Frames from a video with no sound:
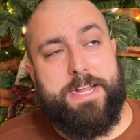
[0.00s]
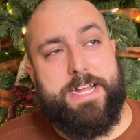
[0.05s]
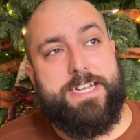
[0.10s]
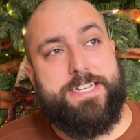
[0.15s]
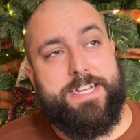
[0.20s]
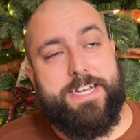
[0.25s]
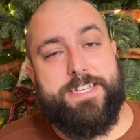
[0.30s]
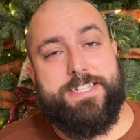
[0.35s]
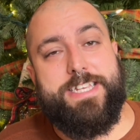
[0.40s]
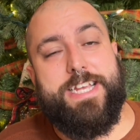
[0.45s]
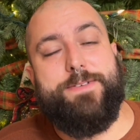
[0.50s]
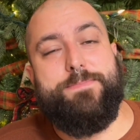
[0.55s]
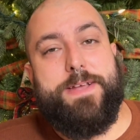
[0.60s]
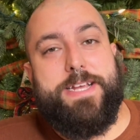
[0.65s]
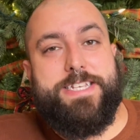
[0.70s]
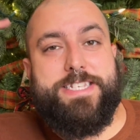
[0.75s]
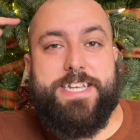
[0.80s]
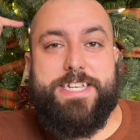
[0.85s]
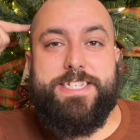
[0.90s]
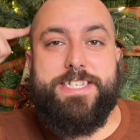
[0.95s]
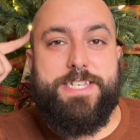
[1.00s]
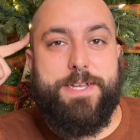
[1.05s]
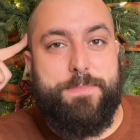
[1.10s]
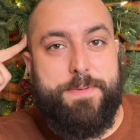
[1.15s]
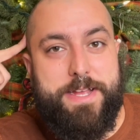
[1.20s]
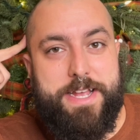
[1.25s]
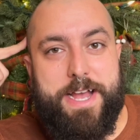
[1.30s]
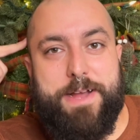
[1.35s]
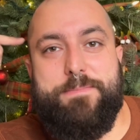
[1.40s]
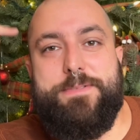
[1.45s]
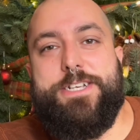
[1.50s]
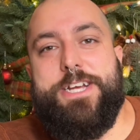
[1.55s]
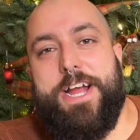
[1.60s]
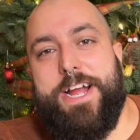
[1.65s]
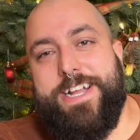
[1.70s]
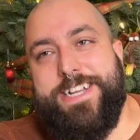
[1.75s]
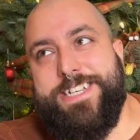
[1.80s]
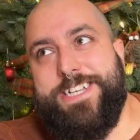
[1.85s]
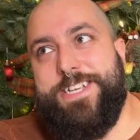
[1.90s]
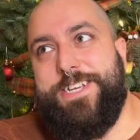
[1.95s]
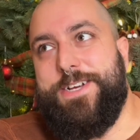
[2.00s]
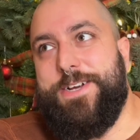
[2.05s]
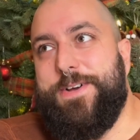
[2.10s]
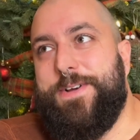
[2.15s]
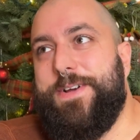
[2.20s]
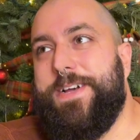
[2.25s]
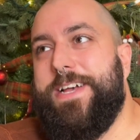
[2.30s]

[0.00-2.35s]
It does. It makes sense to me. I'm trying to